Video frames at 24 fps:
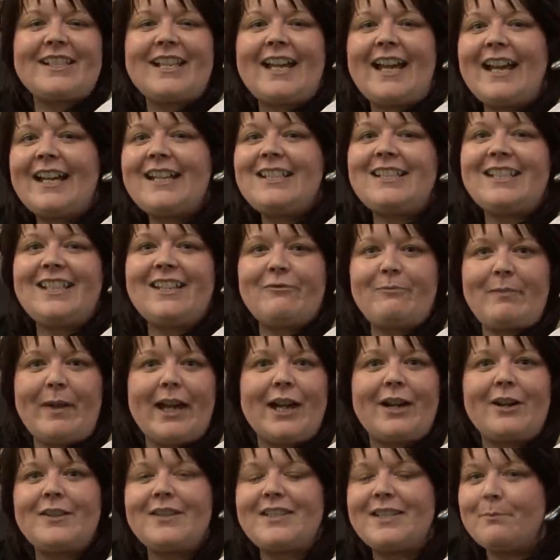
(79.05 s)
line to give
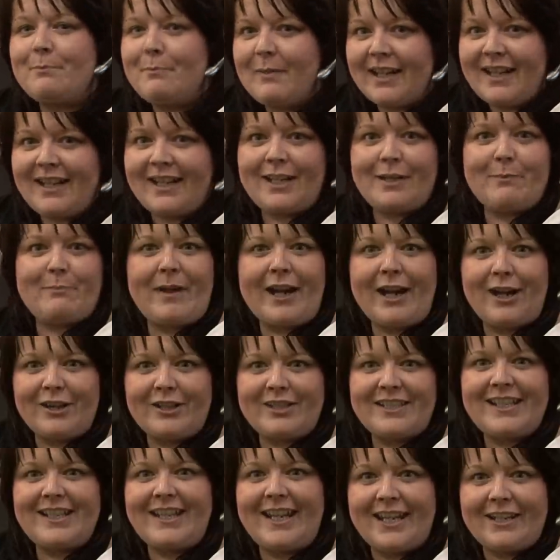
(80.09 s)
parents immediate
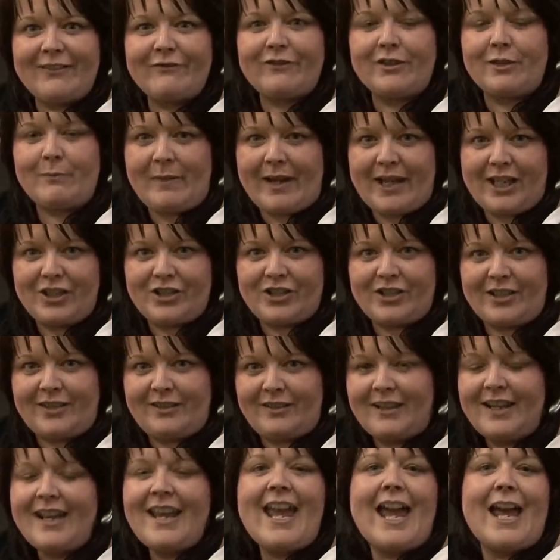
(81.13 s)
parenting
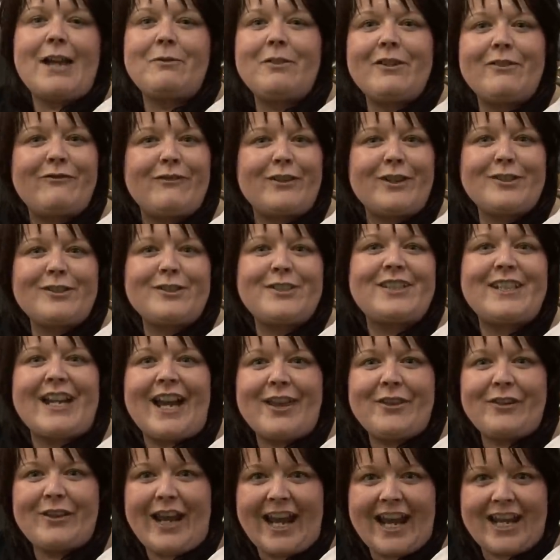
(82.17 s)
information and referrals to
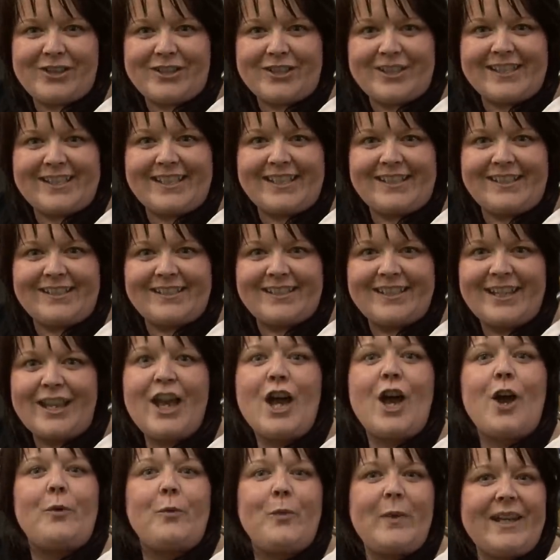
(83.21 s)
other agencies.
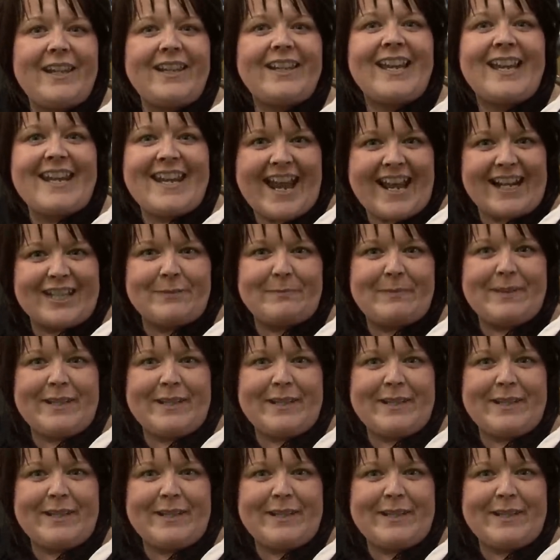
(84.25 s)
We connect